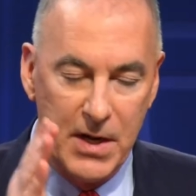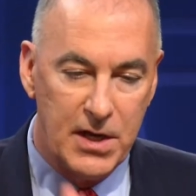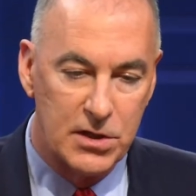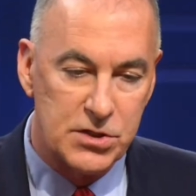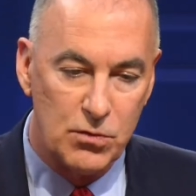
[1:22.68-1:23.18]
But
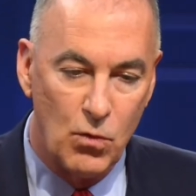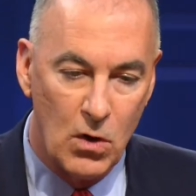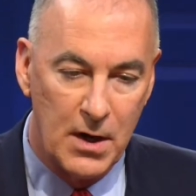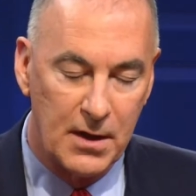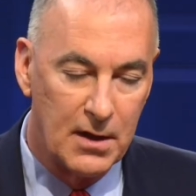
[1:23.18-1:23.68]
here's the
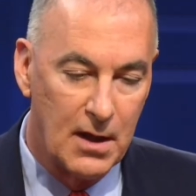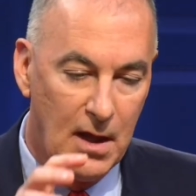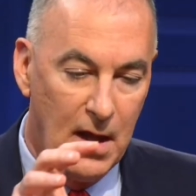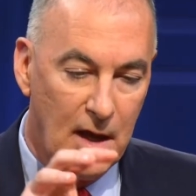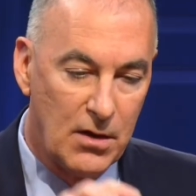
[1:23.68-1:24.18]
warning.
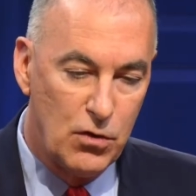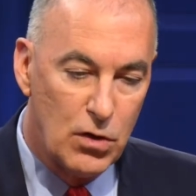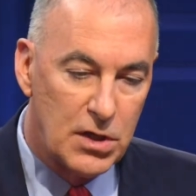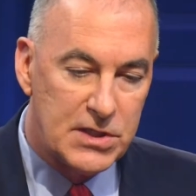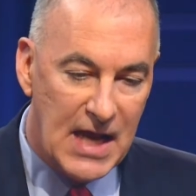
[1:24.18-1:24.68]

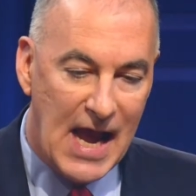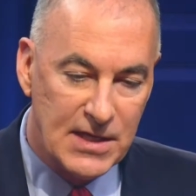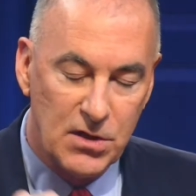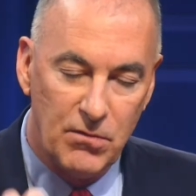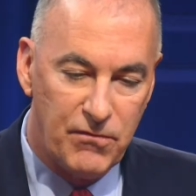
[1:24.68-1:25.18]
Good
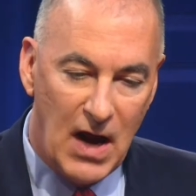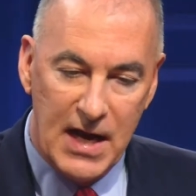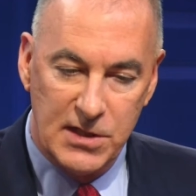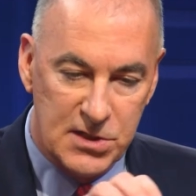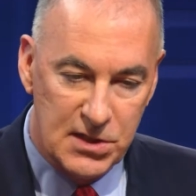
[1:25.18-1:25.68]
tactical
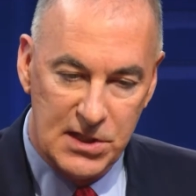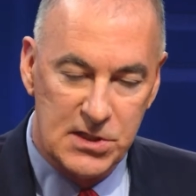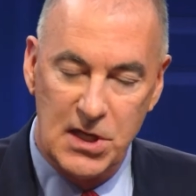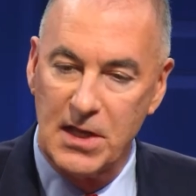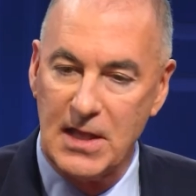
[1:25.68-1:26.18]
fights and
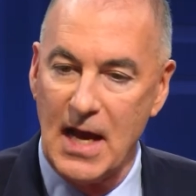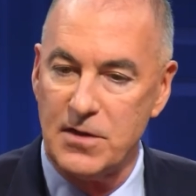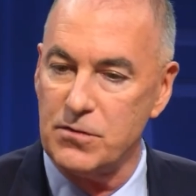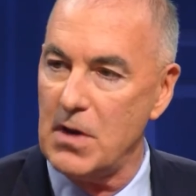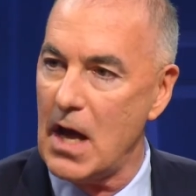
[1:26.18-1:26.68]
things like
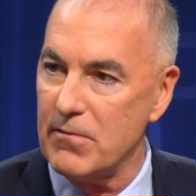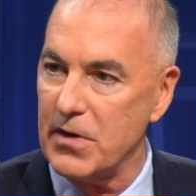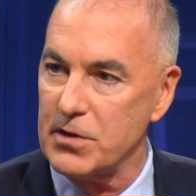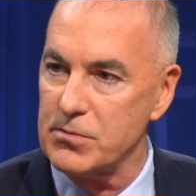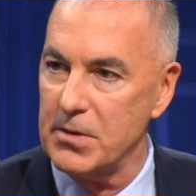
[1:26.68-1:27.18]
that do not a
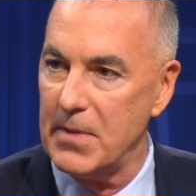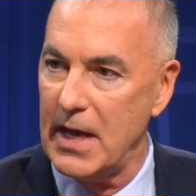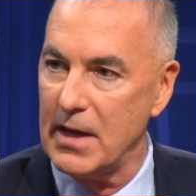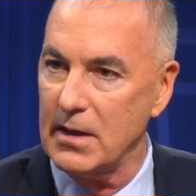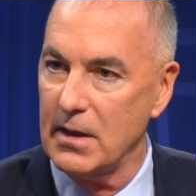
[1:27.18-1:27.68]
victory
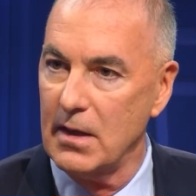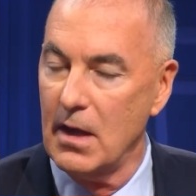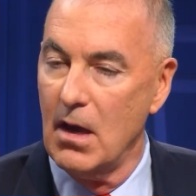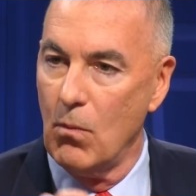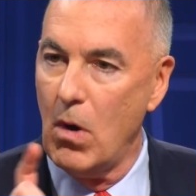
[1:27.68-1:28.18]
make.
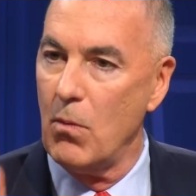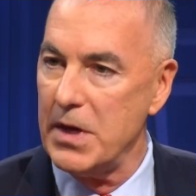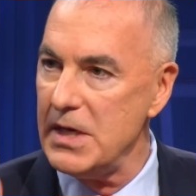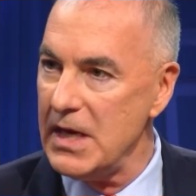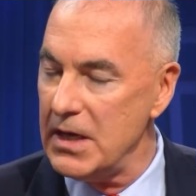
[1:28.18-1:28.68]
What
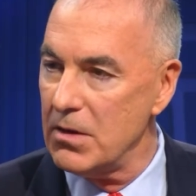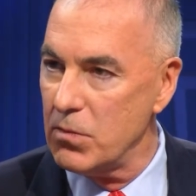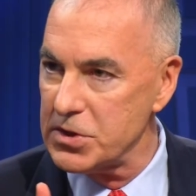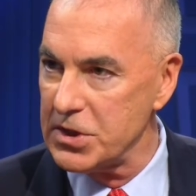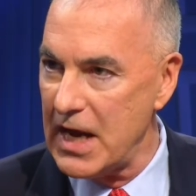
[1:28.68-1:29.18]
we
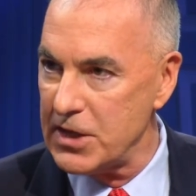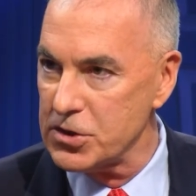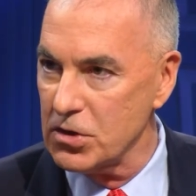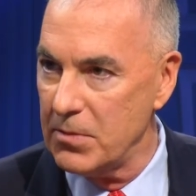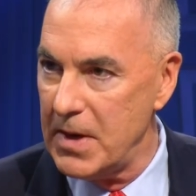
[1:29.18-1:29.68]
needed was a
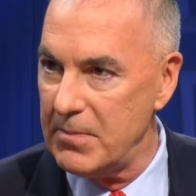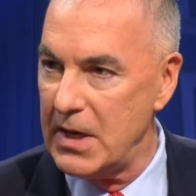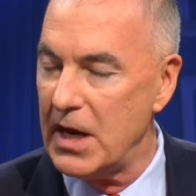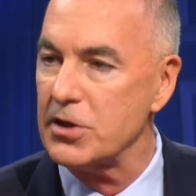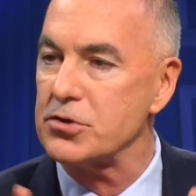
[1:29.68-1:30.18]
national
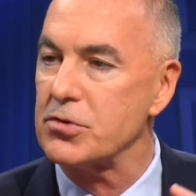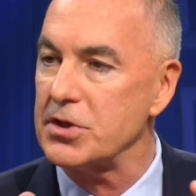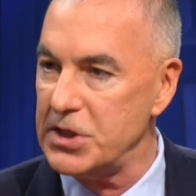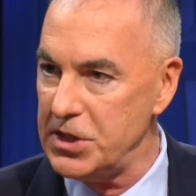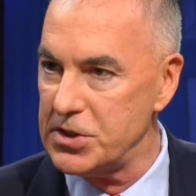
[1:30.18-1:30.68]
commitment and a
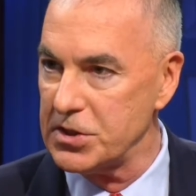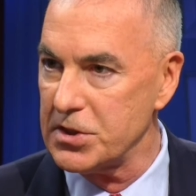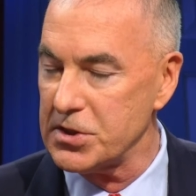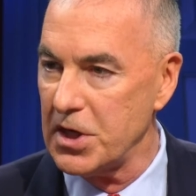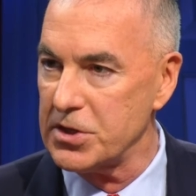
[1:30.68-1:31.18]
strategic
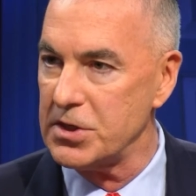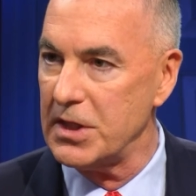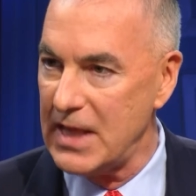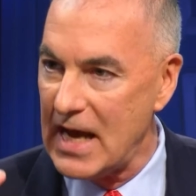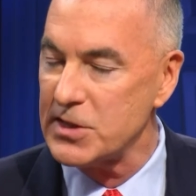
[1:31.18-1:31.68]
discussion,
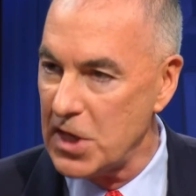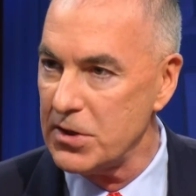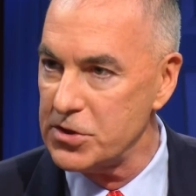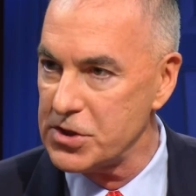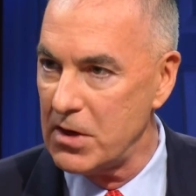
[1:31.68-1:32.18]
and that's
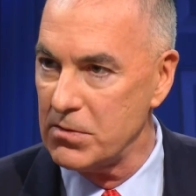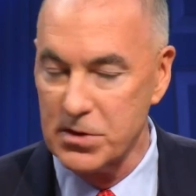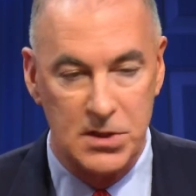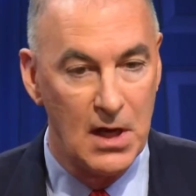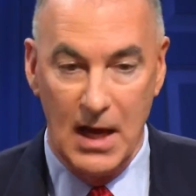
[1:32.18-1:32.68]
on the
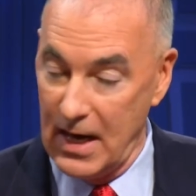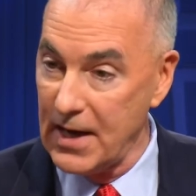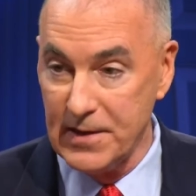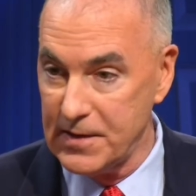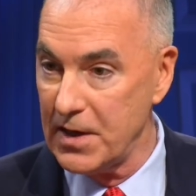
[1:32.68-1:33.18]
generals. And
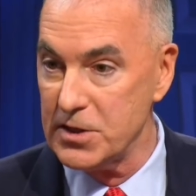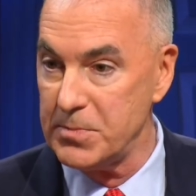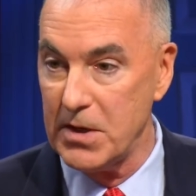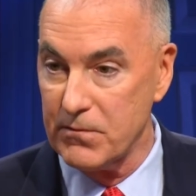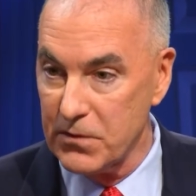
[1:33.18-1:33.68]
I can tell you,
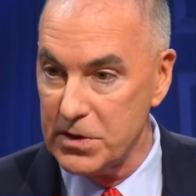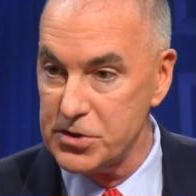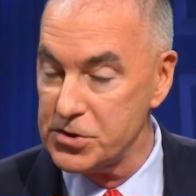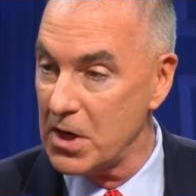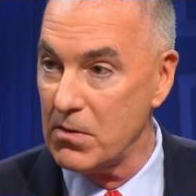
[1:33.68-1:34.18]
speaking for
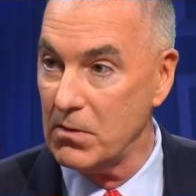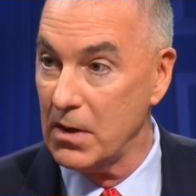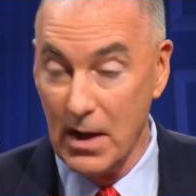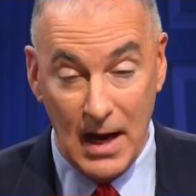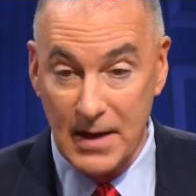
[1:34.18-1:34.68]
this
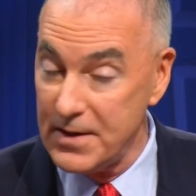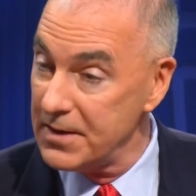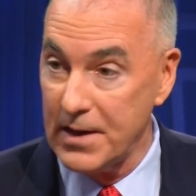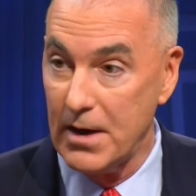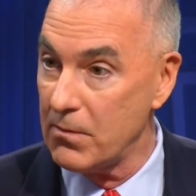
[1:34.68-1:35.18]
general, I
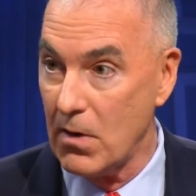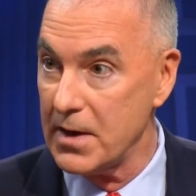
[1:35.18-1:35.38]
didn't get it